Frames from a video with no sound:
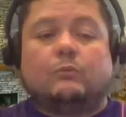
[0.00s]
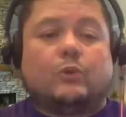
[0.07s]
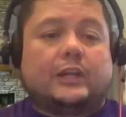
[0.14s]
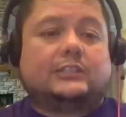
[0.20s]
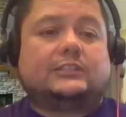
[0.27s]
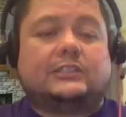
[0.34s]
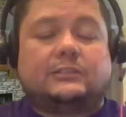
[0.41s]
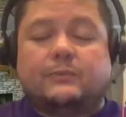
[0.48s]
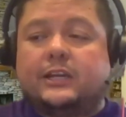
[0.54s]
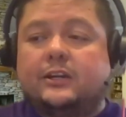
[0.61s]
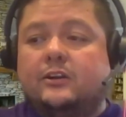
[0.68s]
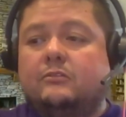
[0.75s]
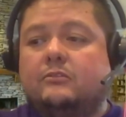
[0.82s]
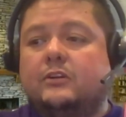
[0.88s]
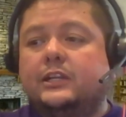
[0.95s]
why does this
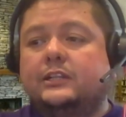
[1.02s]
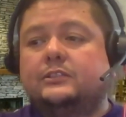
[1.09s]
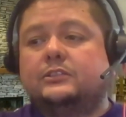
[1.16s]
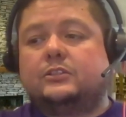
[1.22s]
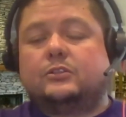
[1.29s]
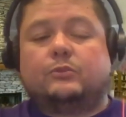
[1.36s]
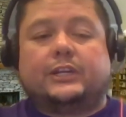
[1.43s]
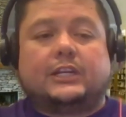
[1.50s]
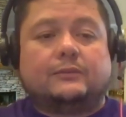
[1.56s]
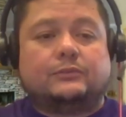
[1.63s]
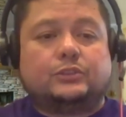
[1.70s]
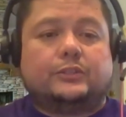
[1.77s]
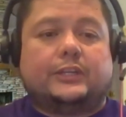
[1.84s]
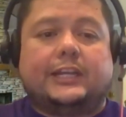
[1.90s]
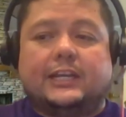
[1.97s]
matter? Right. So when it comes
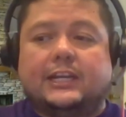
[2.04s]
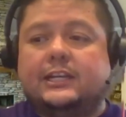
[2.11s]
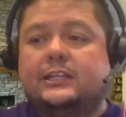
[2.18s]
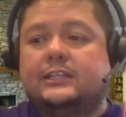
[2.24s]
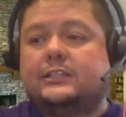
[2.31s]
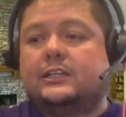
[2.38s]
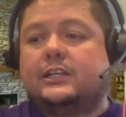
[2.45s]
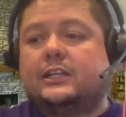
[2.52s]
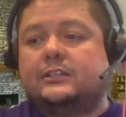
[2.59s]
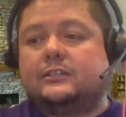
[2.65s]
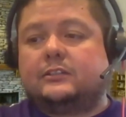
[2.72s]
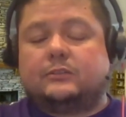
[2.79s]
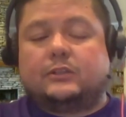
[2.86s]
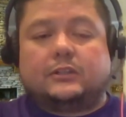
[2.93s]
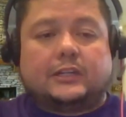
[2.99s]
to AI and
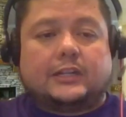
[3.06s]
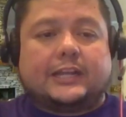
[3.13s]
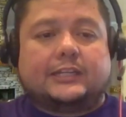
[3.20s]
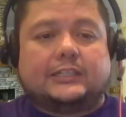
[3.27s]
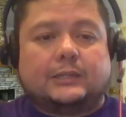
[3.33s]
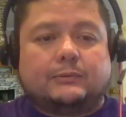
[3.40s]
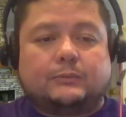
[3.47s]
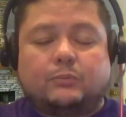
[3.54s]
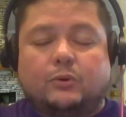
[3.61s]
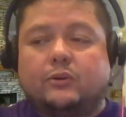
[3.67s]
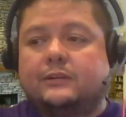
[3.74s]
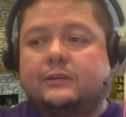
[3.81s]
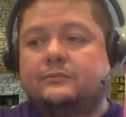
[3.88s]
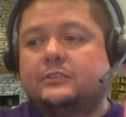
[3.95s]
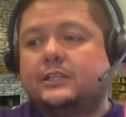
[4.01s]
academic
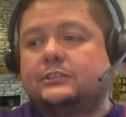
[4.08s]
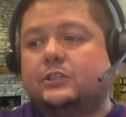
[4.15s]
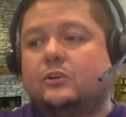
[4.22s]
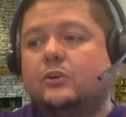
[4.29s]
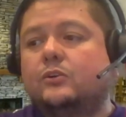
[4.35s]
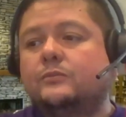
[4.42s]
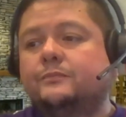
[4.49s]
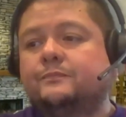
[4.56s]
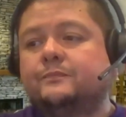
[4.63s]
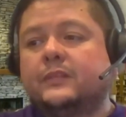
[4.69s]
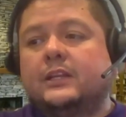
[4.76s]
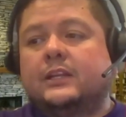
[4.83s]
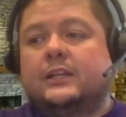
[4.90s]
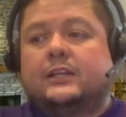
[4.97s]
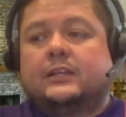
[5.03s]
programs as a whole,
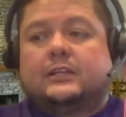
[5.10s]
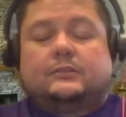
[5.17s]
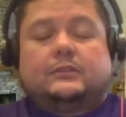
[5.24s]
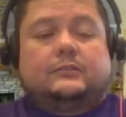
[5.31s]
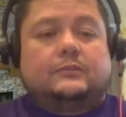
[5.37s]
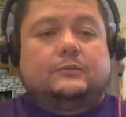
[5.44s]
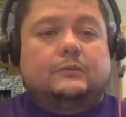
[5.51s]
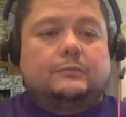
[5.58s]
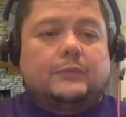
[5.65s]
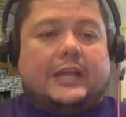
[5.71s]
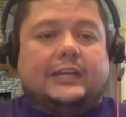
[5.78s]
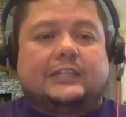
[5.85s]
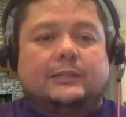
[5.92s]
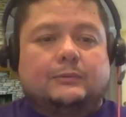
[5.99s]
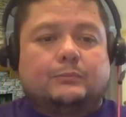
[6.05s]

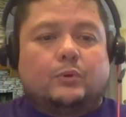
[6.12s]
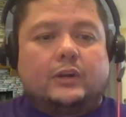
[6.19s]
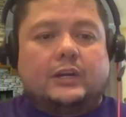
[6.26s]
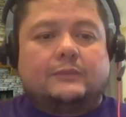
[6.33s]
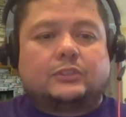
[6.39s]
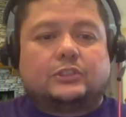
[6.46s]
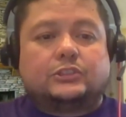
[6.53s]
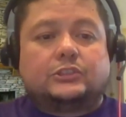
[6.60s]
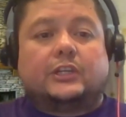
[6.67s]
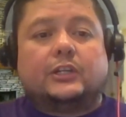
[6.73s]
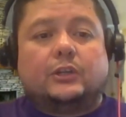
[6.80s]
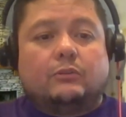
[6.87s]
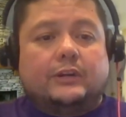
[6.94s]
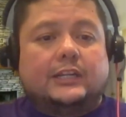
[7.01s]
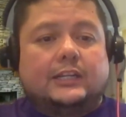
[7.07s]
academic programs are
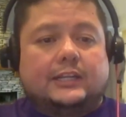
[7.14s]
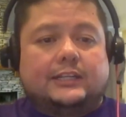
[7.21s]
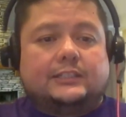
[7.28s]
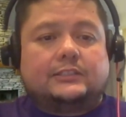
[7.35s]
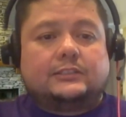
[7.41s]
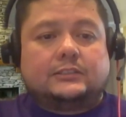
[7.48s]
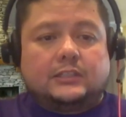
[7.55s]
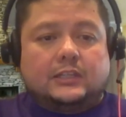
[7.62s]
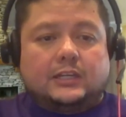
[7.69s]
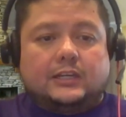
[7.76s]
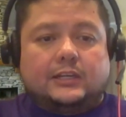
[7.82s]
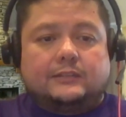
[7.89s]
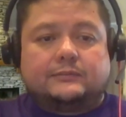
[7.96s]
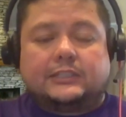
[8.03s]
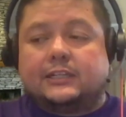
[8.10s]
starting to realize
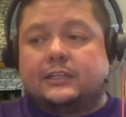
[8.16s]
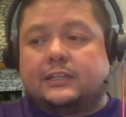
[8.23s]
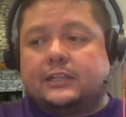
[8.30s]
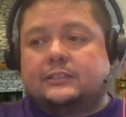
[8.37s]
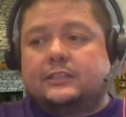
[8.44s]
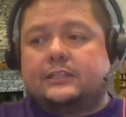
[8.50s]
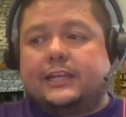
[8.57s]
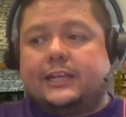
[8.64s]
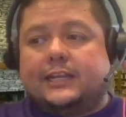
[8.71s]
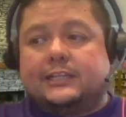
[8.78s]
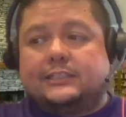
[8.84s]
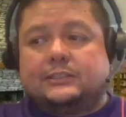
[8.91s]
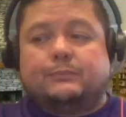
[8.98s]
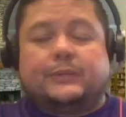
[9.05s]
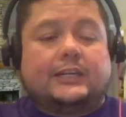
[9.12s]
that AI
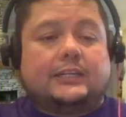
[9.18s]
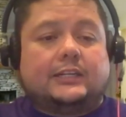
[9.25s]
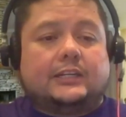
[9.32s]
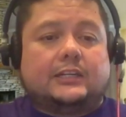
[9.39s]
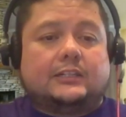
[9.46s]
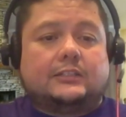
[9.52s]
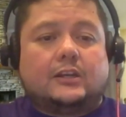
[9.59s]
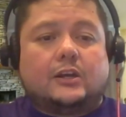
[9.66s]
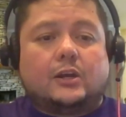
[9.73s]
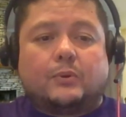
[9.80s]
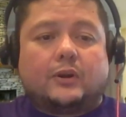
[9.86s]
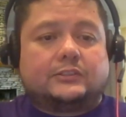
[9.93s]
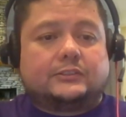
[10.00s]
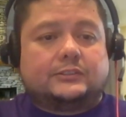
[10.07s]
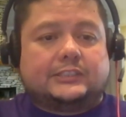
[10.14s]
is embedded in all
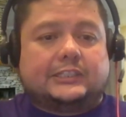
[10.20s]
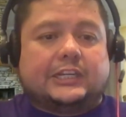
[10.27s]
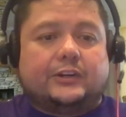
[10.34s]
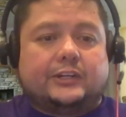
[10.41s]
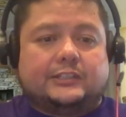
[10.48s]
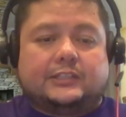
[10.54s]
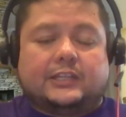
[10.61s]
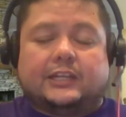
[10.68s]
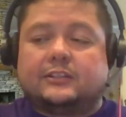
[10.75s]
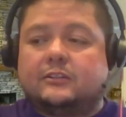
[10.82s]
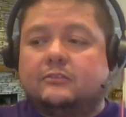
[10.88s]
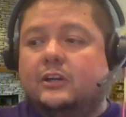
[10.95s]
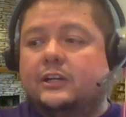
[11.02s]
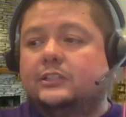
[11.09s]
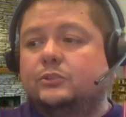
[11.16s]
parts of the security stack,
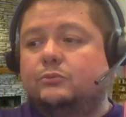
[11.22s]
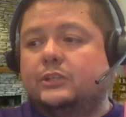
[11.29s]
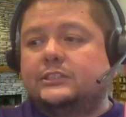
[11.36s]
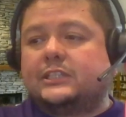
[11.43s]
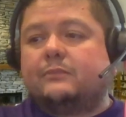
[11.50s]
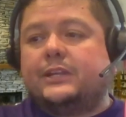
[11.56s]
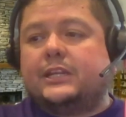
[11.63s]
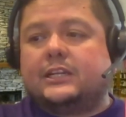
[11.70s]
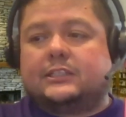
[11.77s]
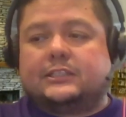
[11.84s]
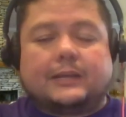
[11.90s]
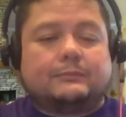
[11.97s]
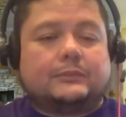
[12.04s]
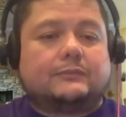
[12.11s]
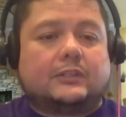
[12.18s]
right? So what does that mean?
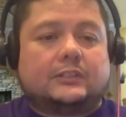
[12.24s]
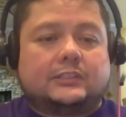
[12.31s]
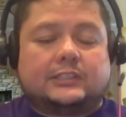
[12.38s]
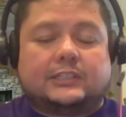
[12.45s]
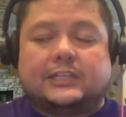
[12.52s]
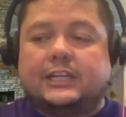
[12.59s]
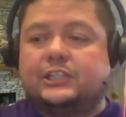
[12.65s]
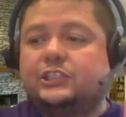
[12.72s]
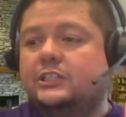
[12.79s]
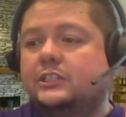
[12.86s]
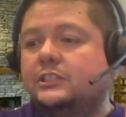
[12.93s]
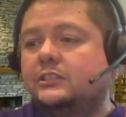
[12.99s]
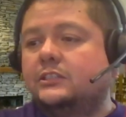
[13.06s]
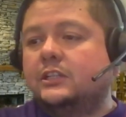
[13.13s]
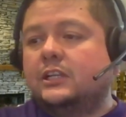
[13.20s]
Adaptive authentication,